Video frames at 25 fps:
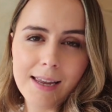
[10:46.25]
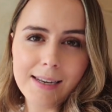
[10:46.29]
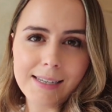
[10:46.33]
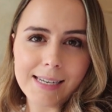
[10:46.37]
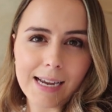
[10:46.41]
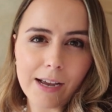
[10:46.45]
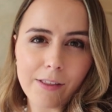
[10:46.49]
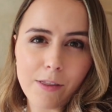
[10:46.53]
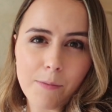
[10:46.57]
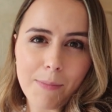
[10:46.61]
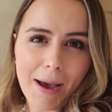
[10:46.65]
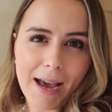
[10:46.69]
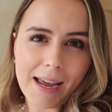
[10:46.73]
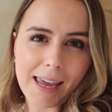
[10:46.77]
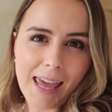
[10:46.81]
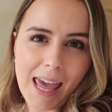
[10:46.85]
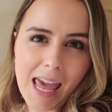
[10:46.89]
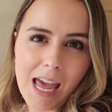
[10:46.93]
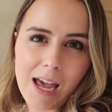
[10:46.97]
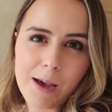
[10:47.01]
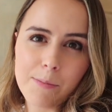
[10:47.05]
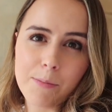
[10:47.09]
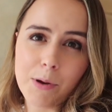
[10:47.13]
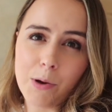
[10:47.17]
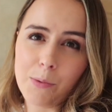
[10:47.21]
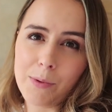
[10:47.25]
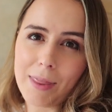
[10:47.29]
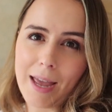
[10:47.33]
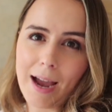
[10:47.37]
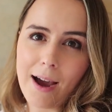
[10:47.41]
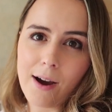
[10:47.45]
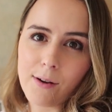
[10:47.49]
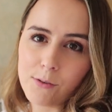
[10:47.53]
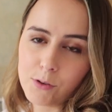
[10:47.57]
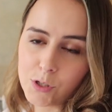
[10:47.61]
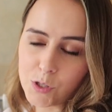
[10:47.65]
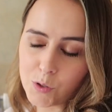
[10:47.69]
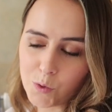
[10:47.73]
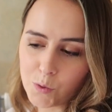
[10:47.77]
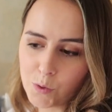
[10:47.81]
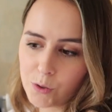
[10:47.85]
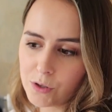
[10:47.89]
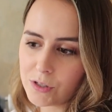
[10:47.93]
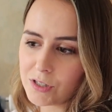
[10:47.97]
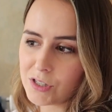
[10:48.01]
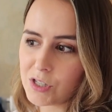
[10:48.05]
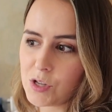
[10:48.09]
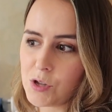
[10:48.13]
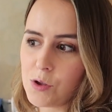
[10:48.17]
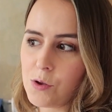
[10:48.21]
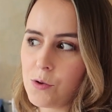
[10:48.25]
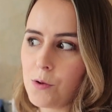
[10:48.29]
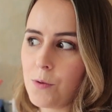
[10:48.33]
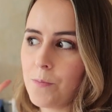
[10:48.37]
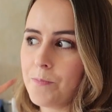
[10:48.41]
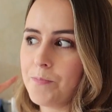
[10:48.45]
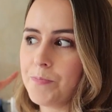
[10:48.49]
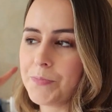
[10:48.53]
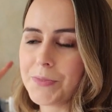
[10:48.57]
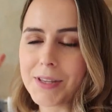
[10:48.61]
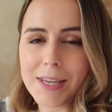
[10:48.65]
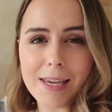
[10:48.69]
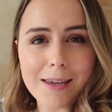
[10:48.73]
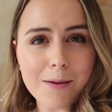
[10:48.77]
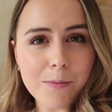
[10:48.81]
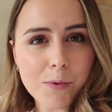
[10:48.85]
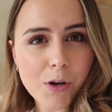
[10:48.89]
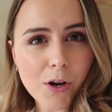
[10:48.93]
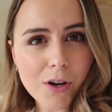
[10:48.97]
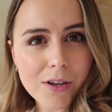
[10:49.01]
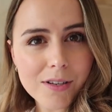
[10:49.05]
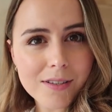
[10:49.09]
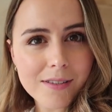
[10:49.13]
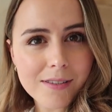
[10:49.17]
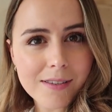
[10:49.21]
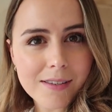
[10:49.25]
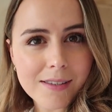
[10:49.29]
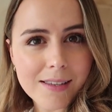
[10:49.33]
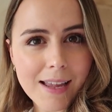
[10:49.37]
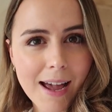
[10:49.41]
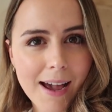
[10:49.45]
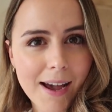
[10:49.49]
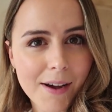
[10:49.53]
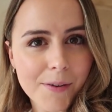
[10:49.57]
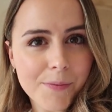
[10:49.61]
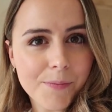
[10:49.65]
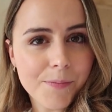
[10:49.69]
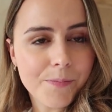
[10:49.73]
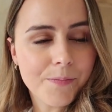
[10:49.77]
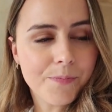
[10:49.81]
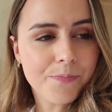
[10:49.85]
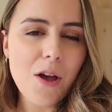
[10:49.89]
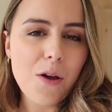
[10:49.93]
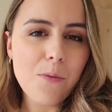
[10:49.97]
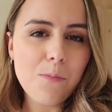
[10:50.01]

down the back here, but with the outdoors to keep costs down.